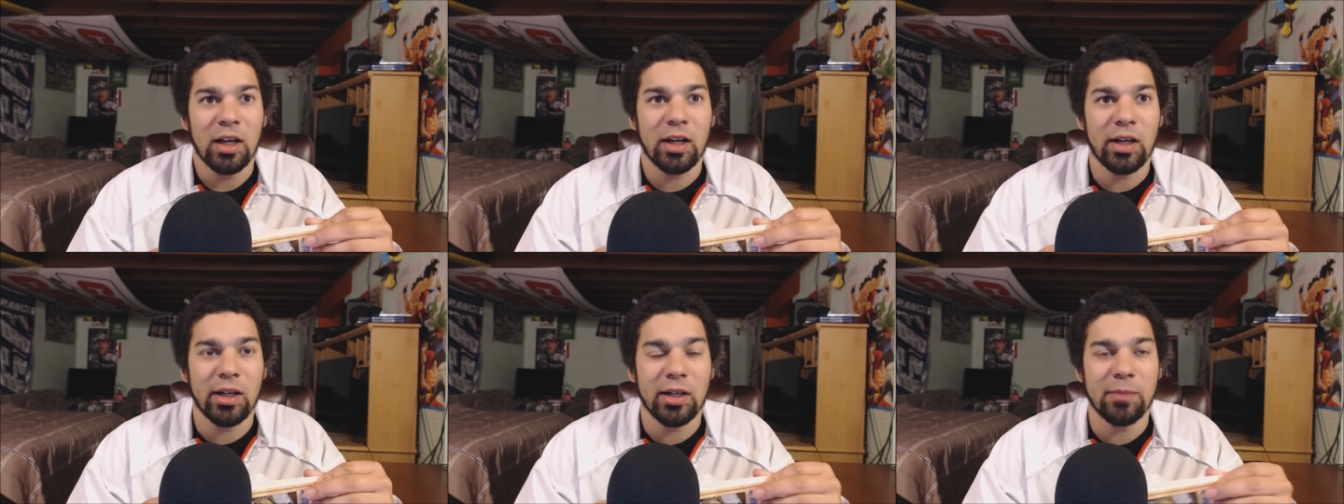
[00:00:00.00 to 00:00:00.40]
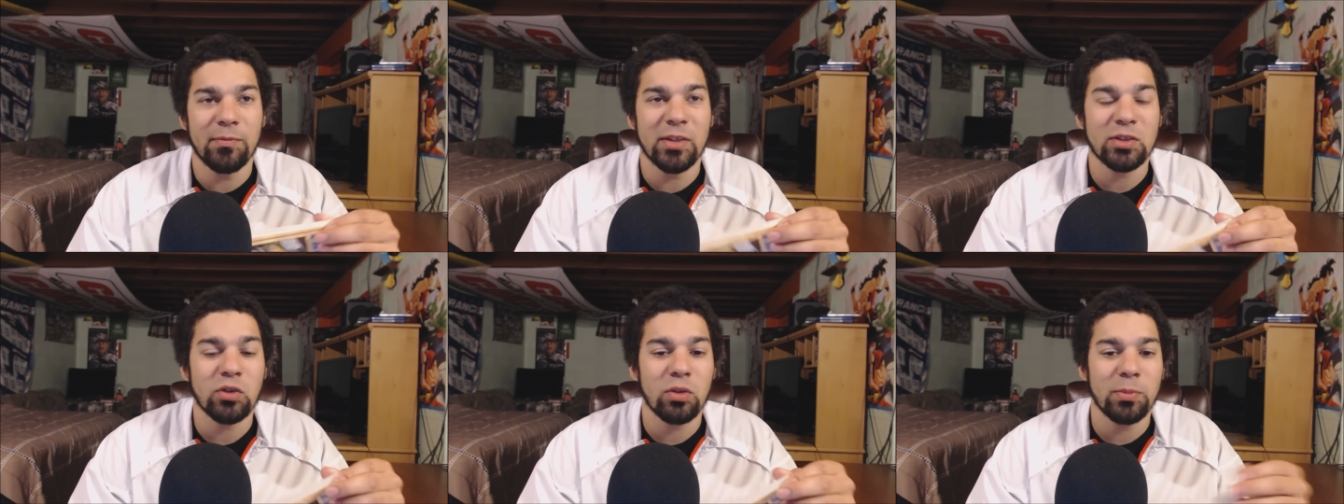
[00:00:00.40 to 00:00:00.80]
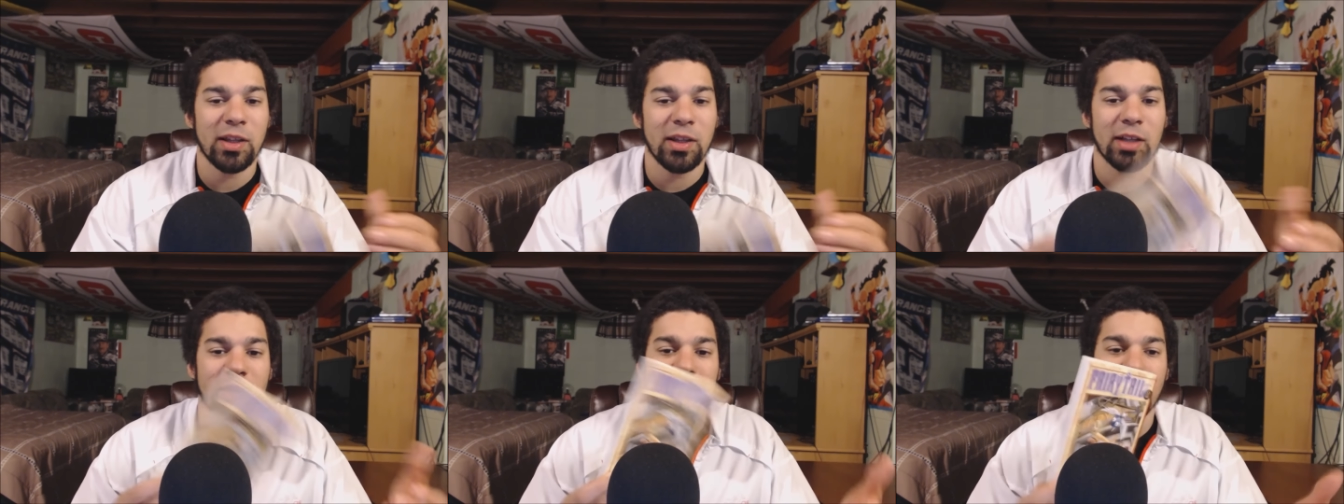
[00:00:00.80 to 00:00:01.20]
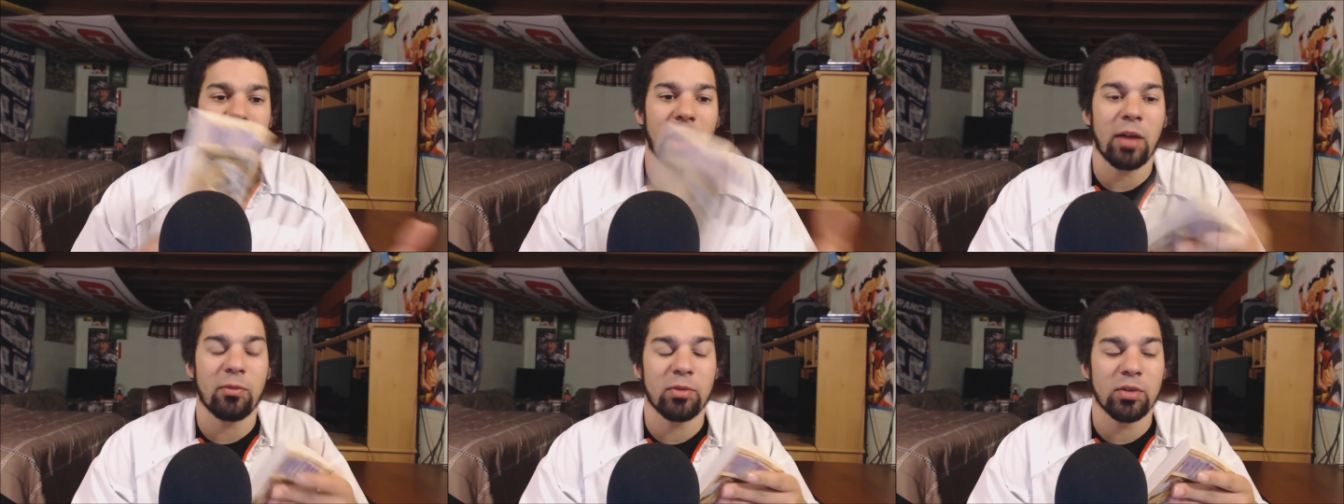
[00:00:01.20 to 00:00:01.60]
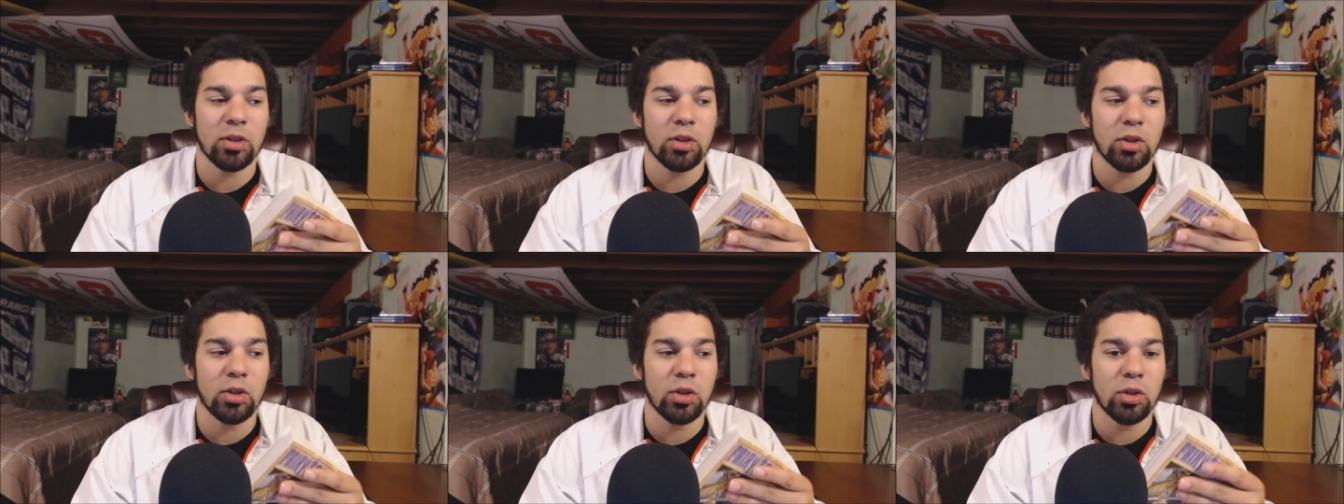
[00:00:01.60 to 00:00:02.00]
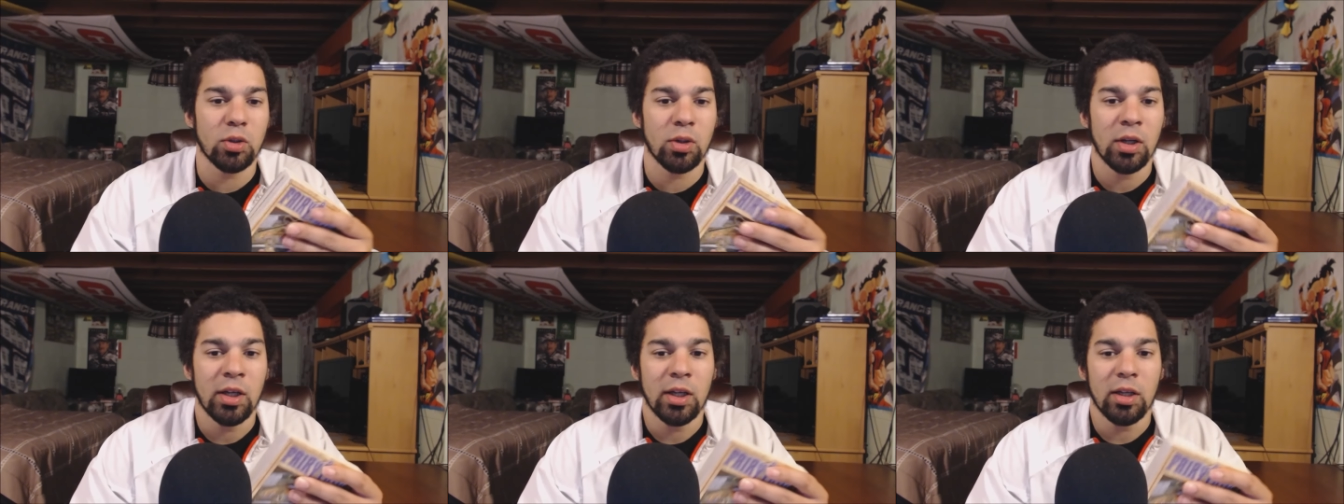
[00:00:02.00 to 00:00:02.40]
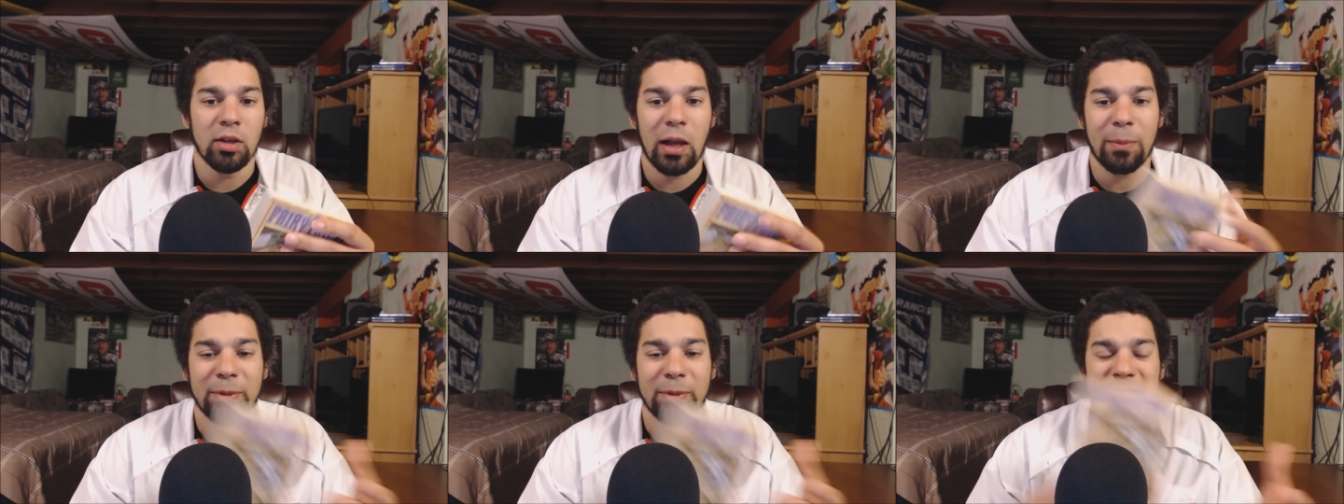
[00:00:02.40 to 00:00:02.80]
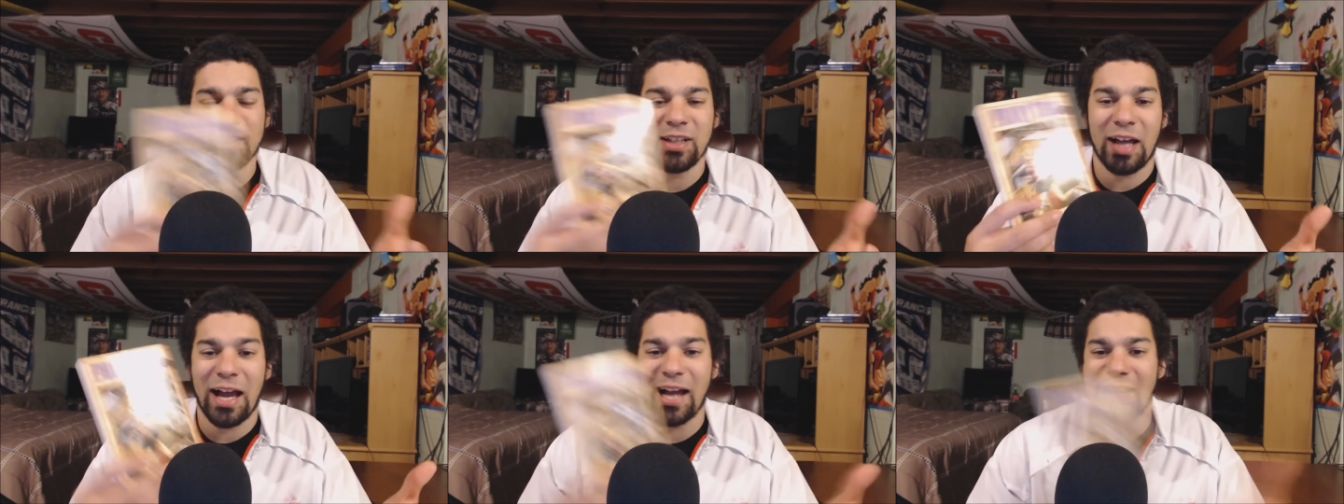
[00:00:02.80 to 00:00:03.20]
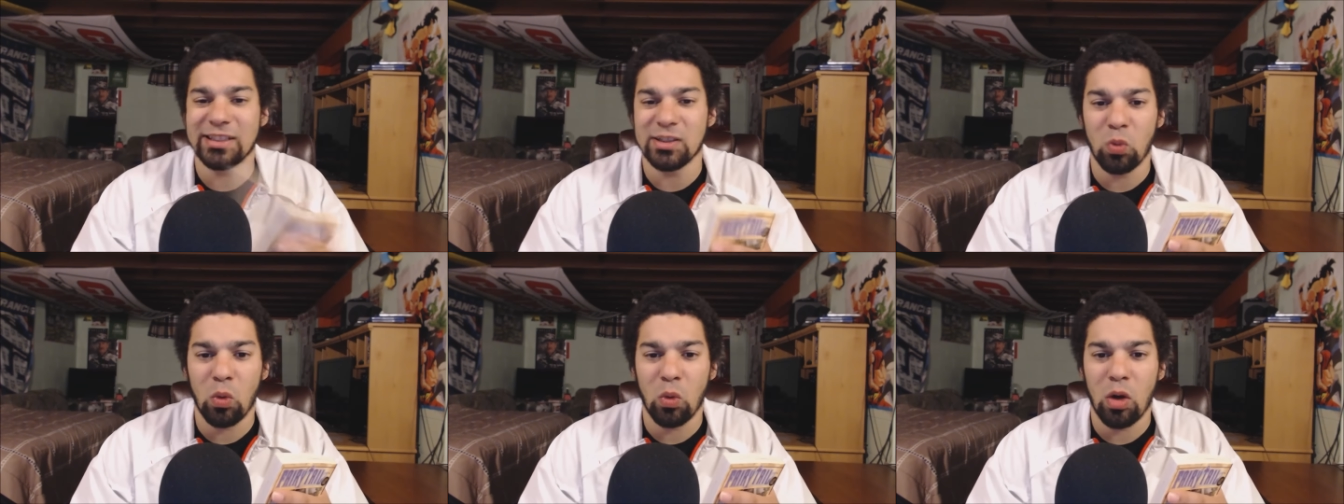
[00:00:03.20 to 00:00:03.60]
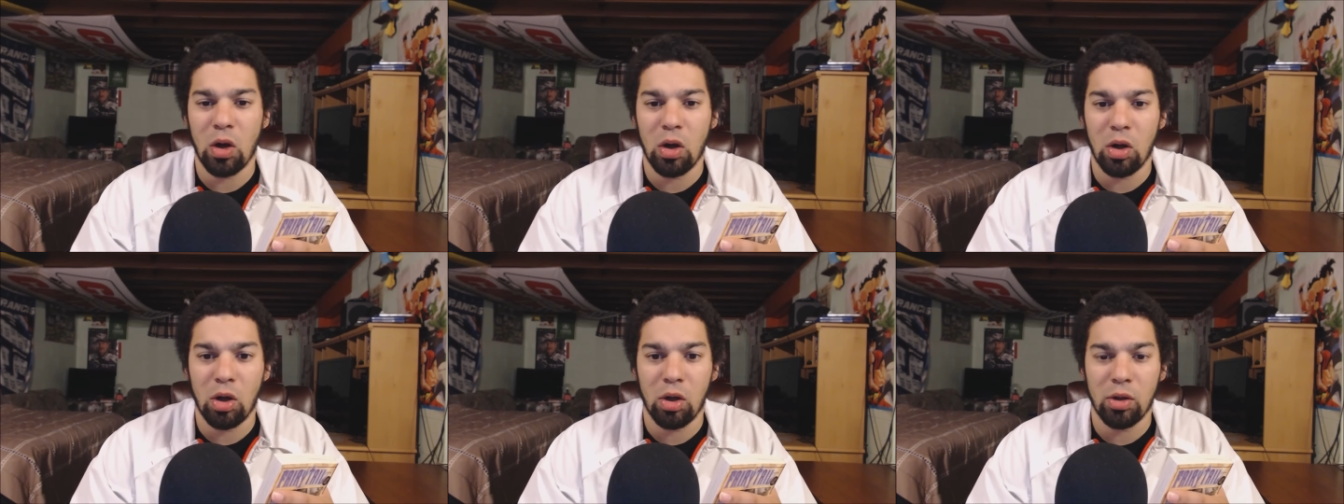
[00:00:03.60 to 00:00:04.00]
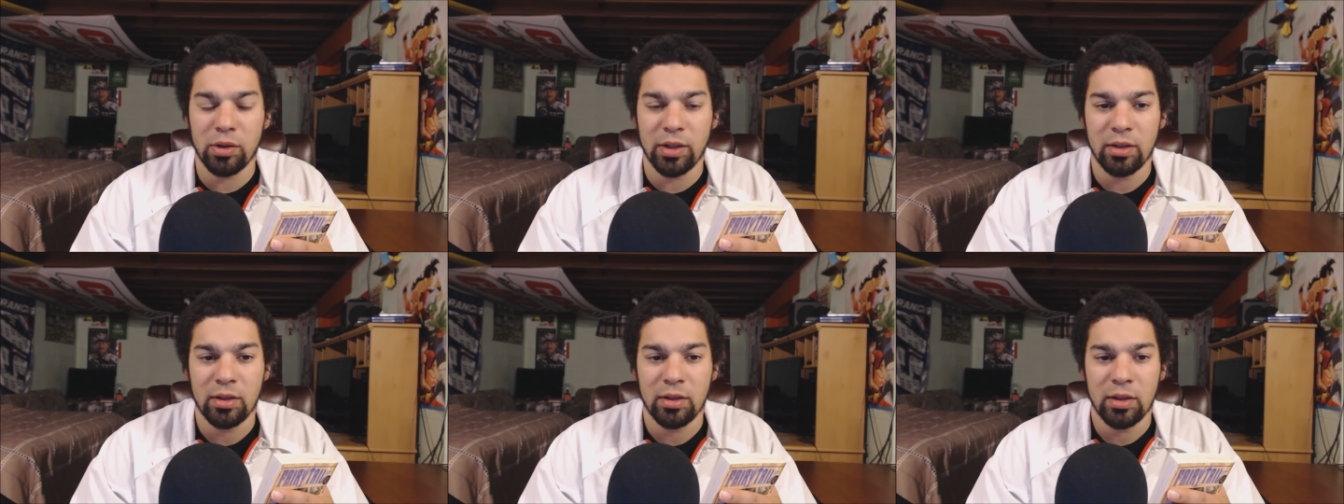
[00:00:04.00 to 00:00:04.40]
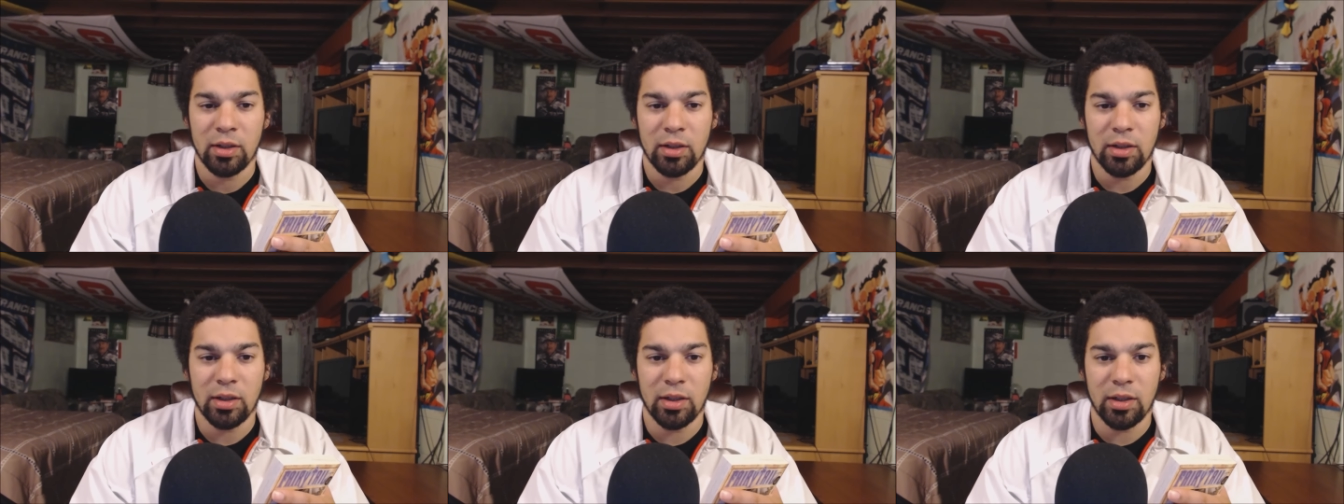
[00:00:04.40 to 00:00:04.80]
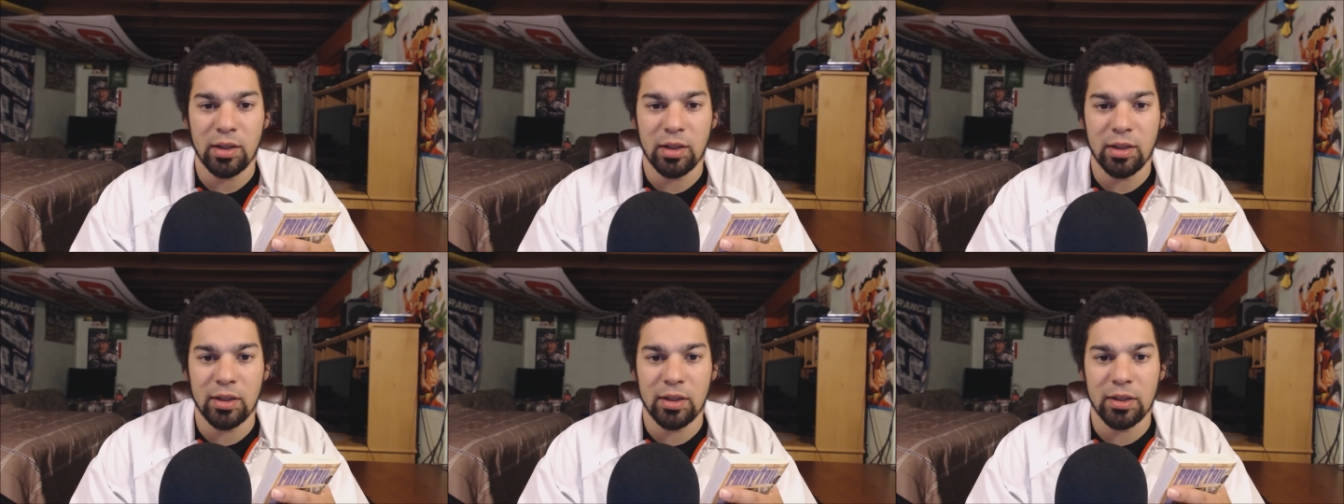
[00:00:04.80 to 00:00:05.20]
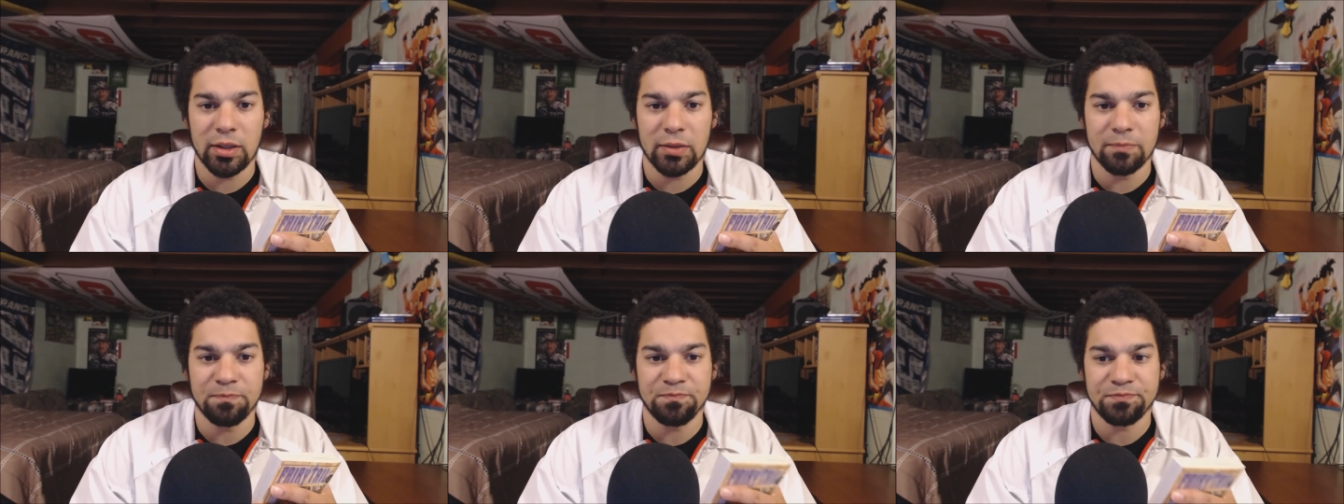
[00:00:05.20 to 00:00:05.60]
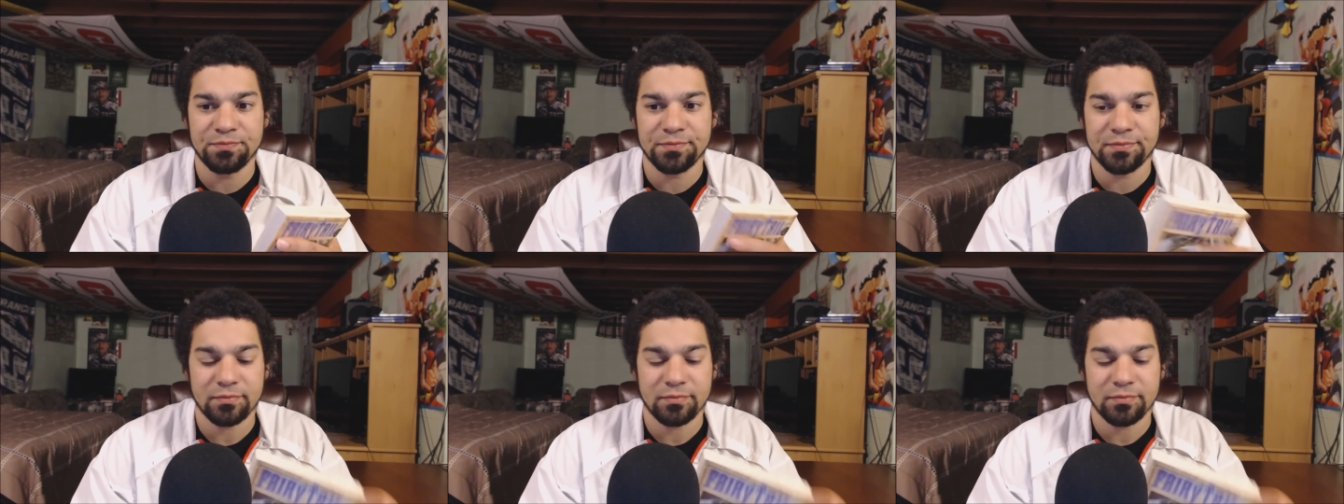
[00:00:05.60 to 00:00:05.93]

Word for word: Um, this one will be like Duke Everlue. It'll hop into Eisenwald. Um,